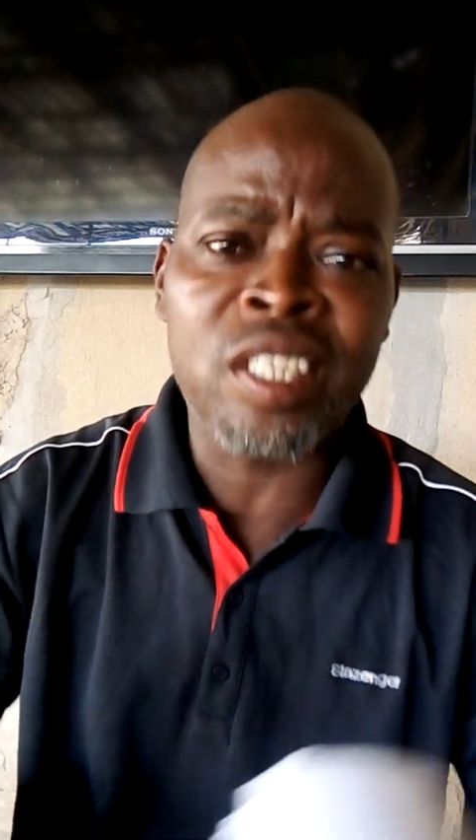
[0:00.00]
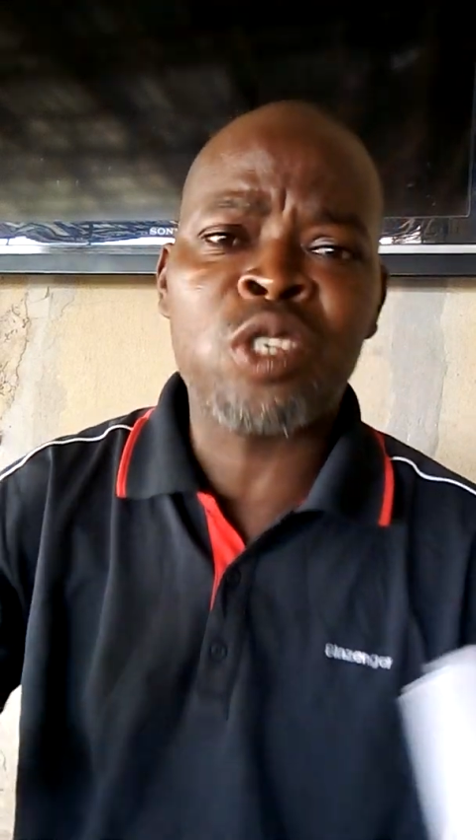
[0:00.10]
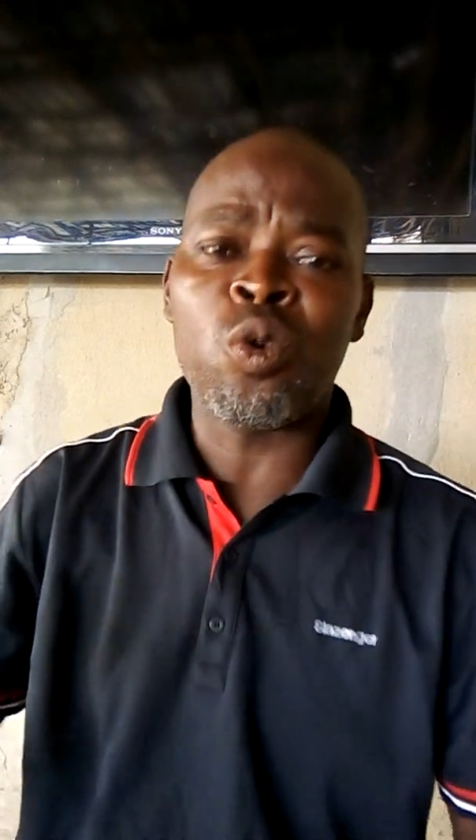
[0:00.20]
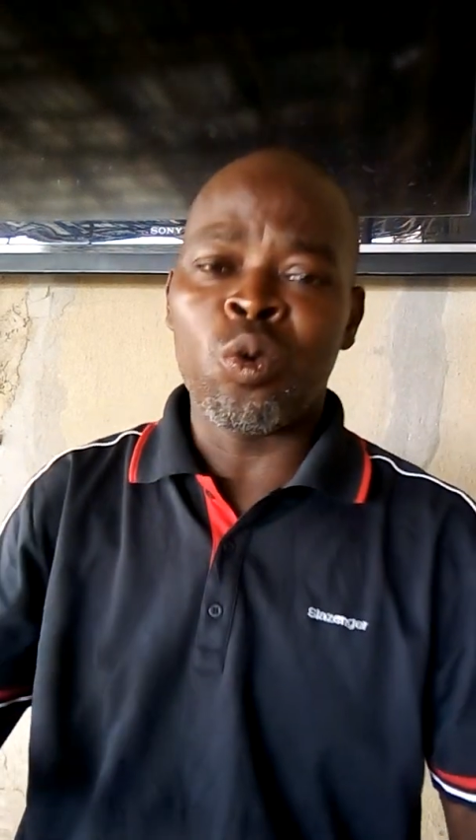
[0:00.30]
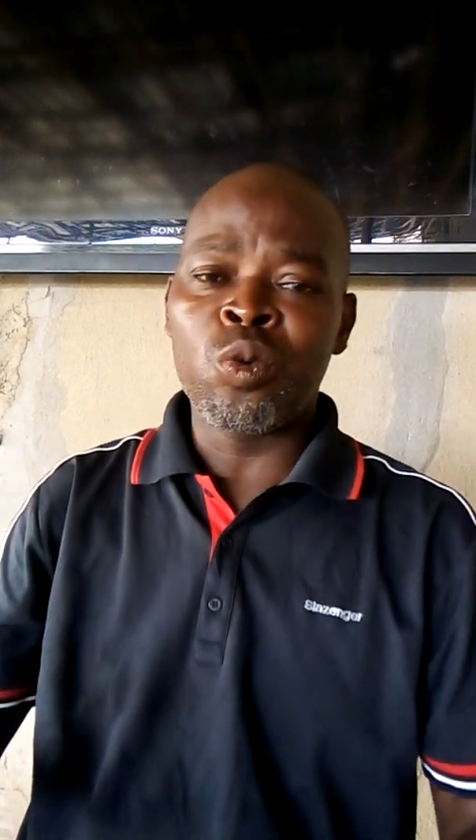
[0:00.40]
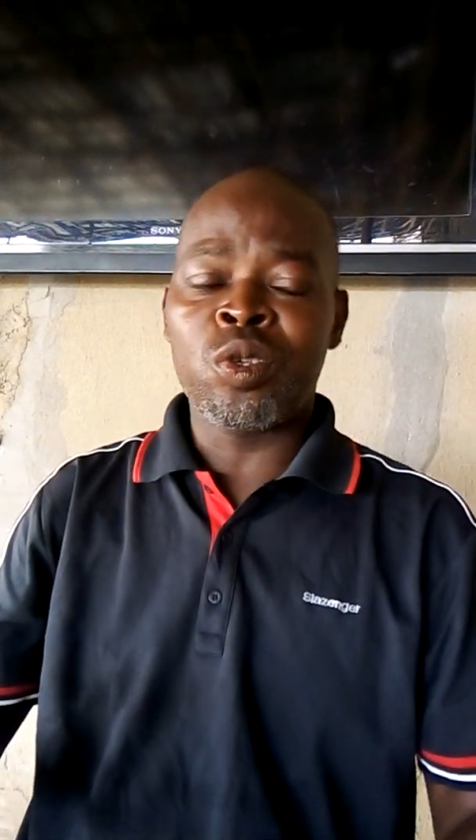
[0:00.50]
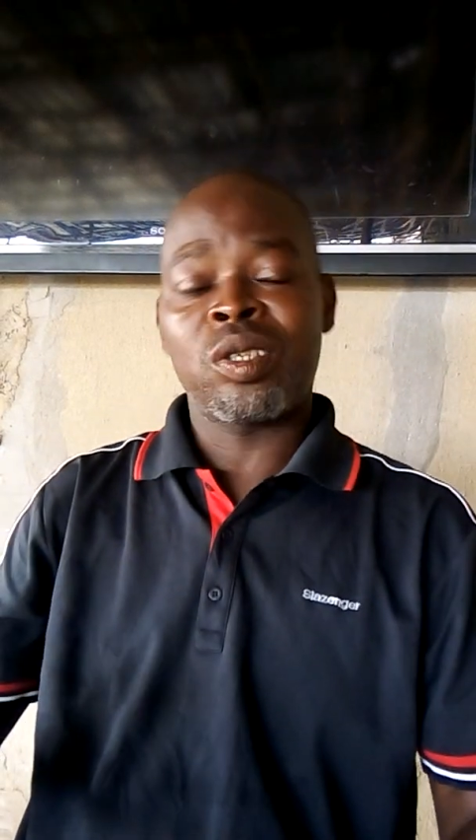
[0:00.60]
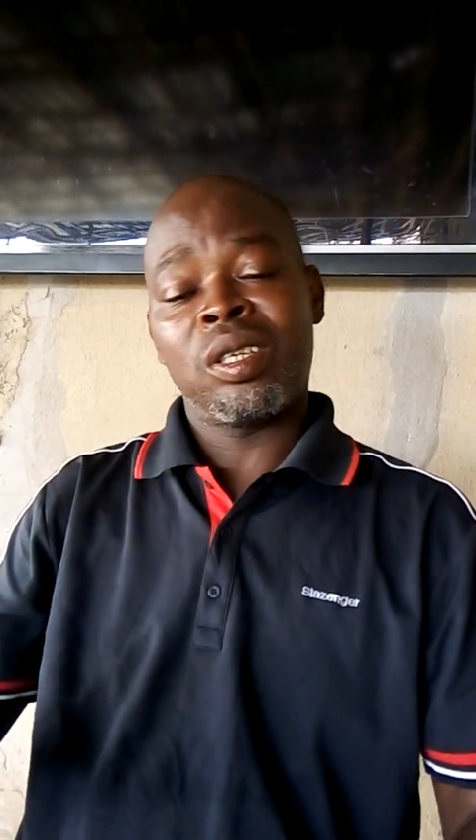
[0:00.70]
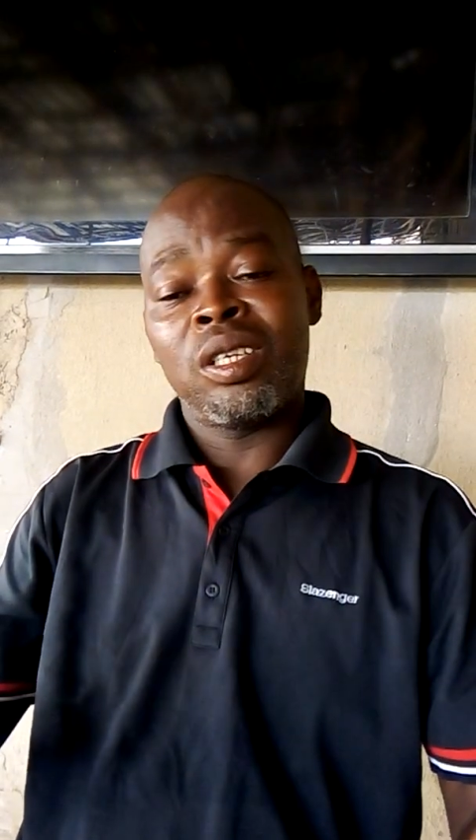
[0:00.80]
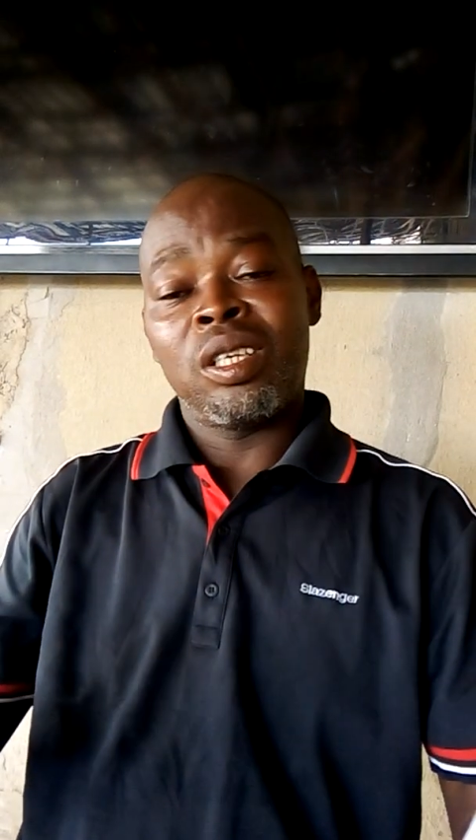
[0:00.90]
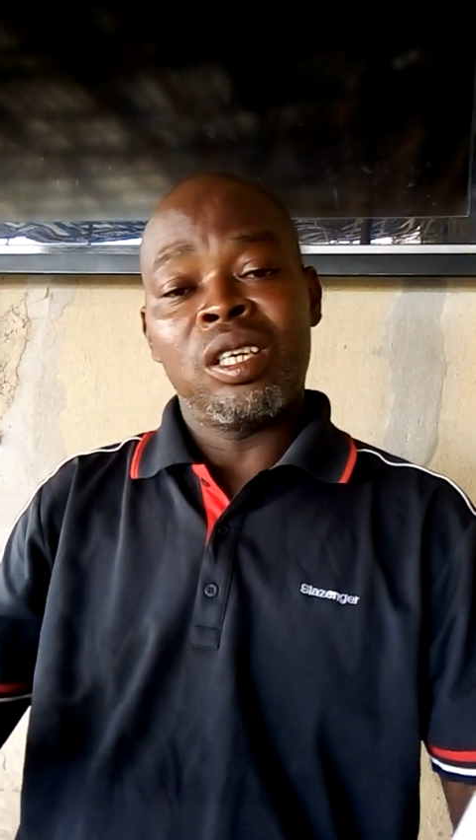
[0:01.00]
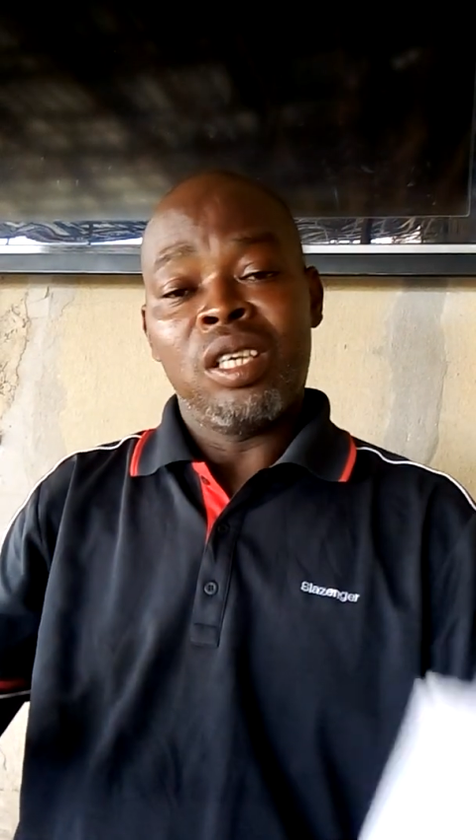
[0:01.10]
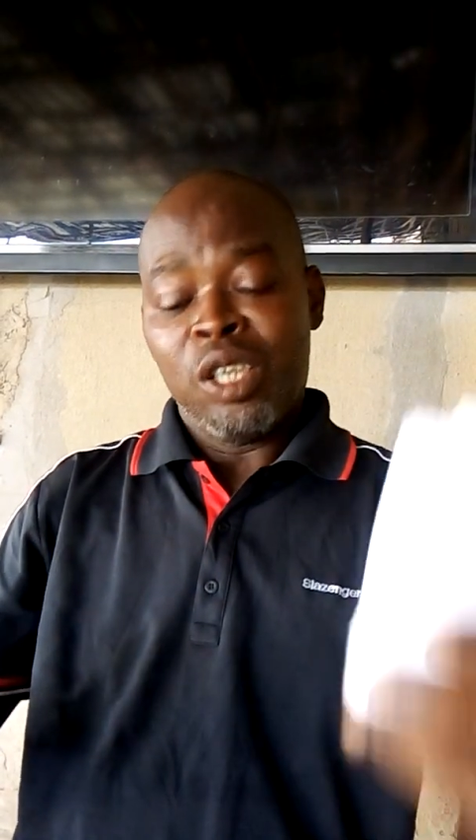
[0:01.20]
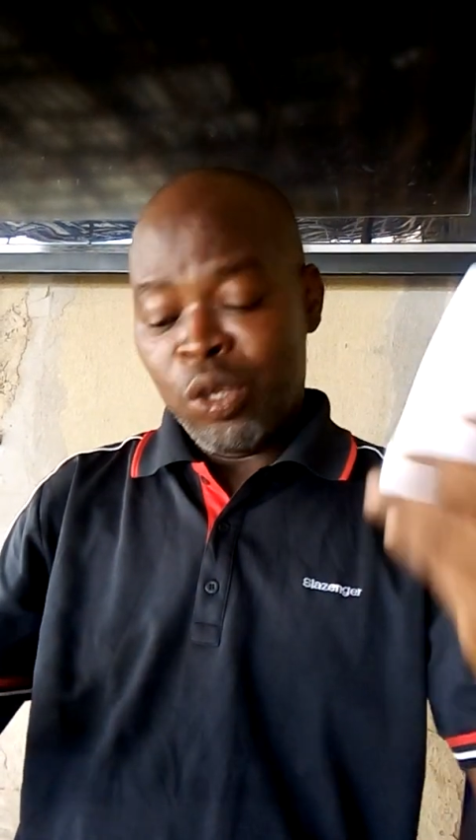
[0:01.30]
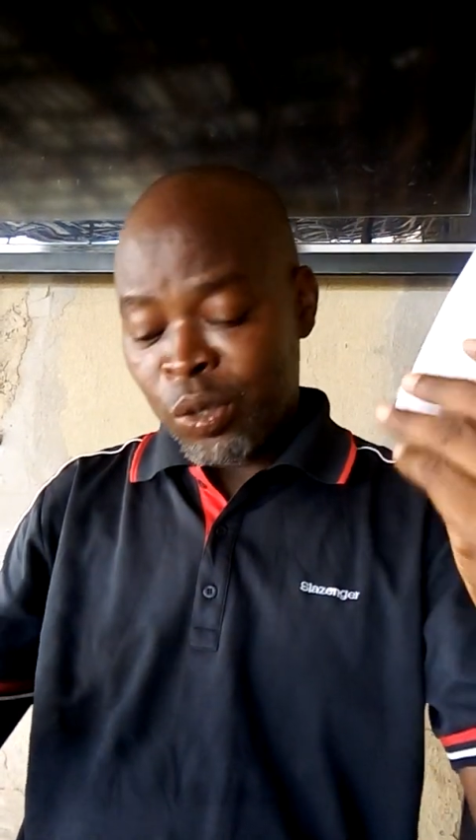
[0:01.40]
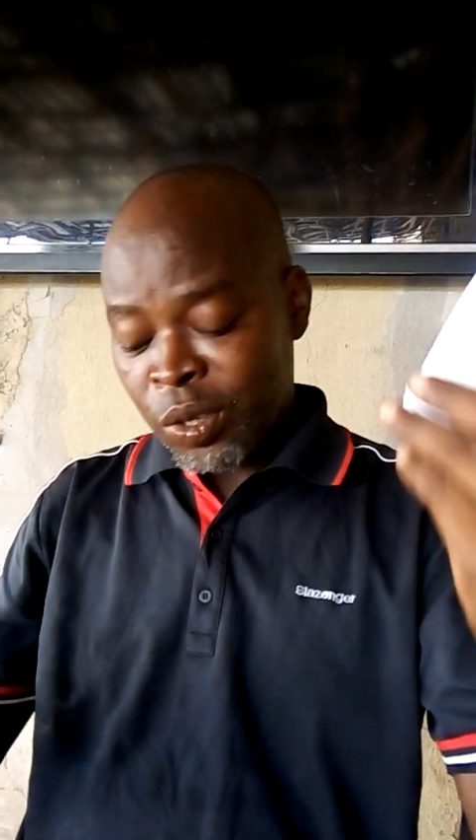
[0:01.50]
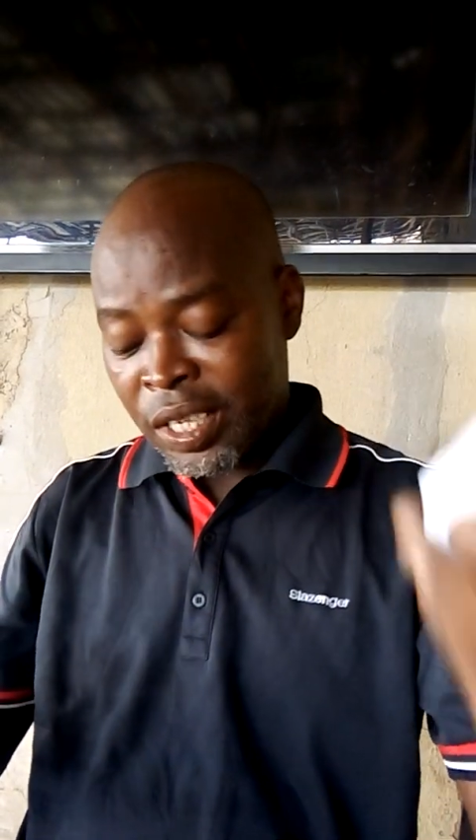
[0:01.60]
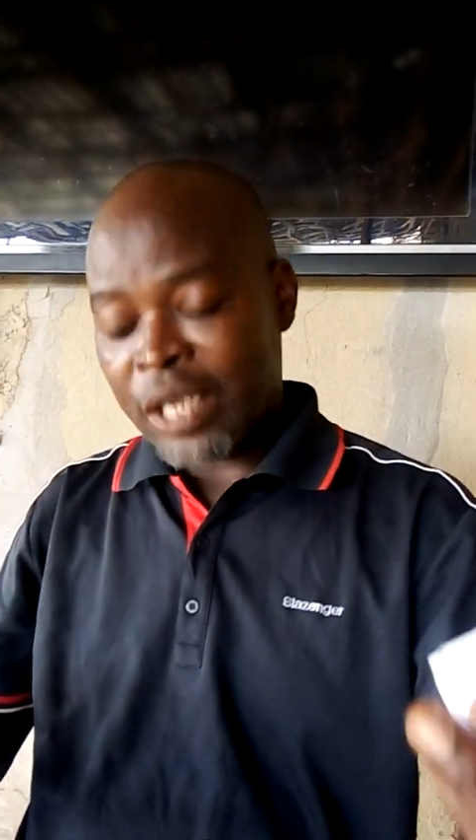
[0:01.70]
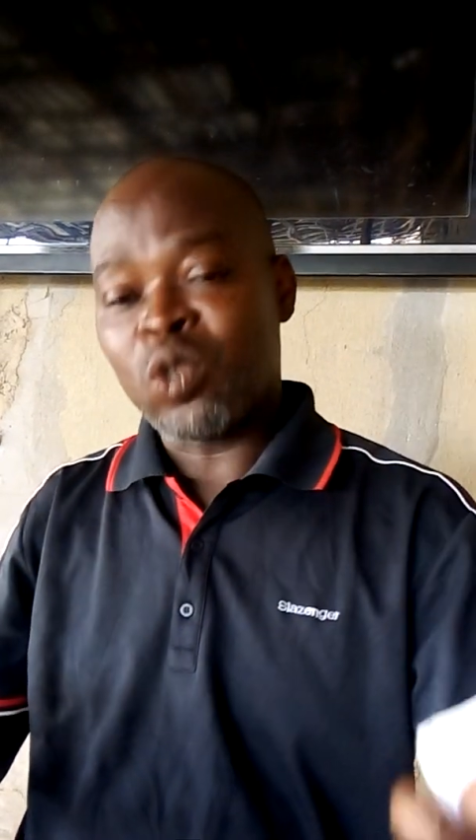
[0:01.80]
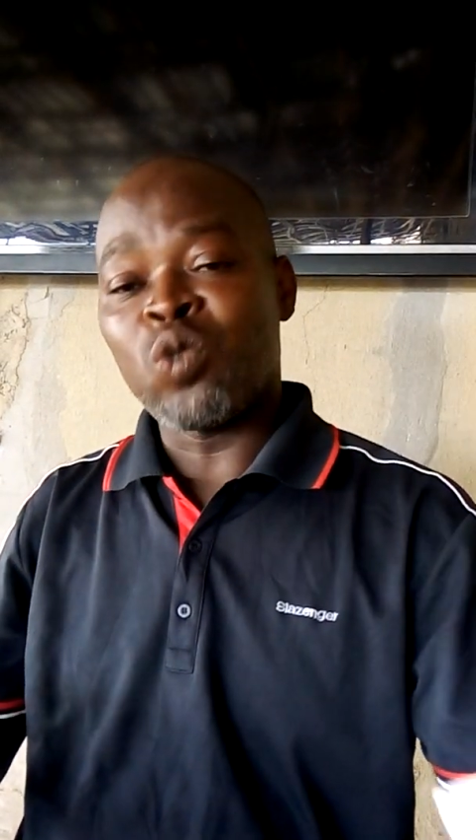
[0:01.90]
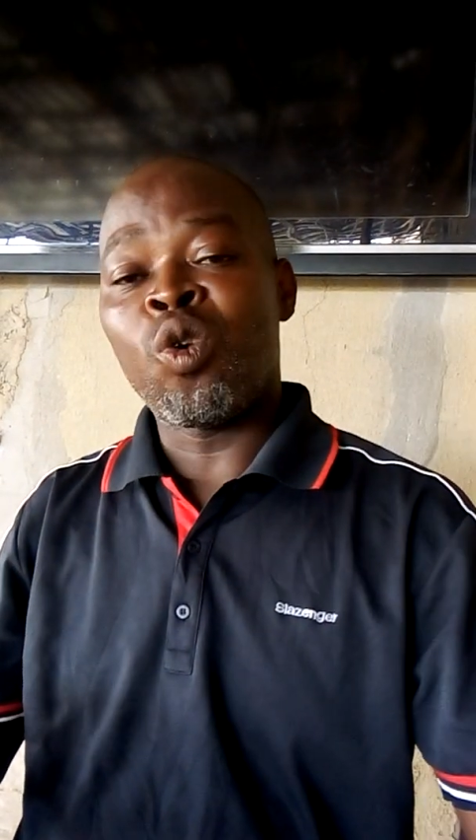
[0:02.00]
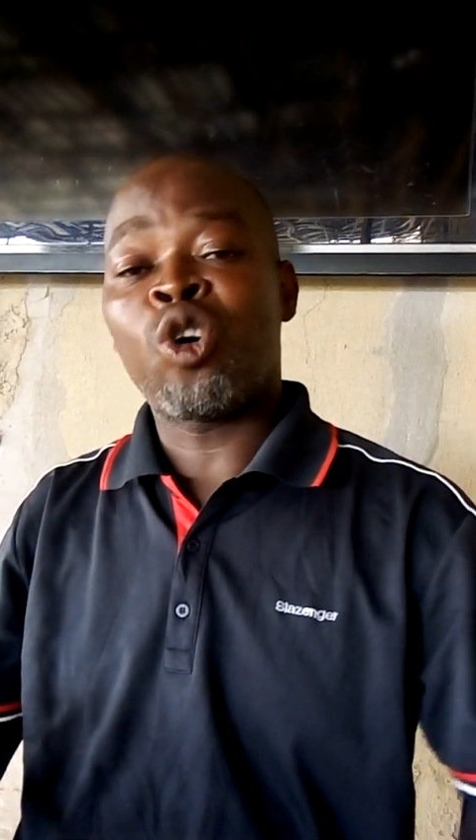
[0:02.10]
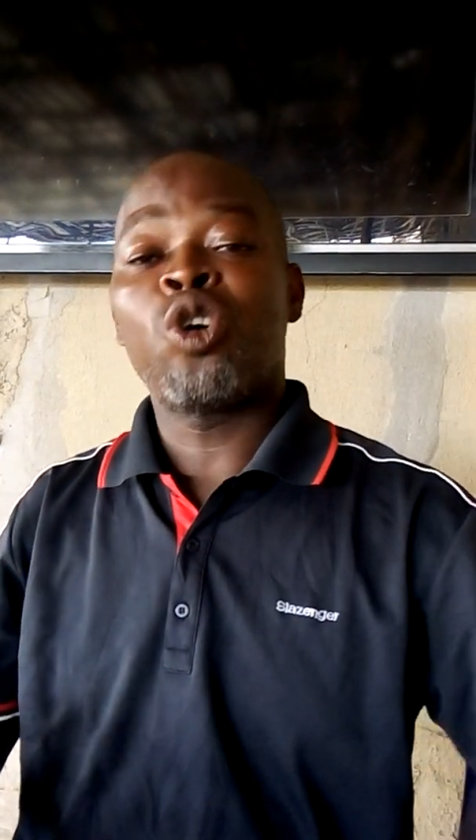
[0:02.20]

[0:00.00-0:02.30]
these holes, you need to set to work